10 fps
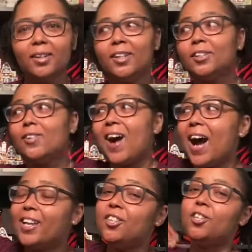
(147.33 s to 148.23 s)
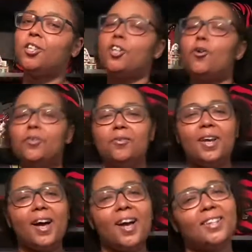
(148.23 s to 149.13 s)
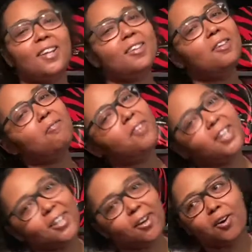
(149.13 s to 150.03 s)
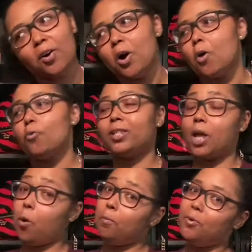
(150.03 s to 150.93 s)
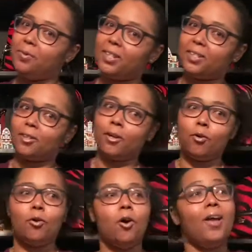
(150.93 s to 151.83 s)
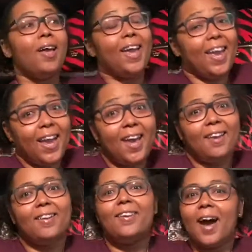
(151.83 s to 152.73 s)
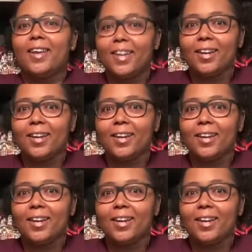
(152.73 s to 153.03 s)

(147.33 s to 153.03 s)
So I can show you guys the video without muting the sound not get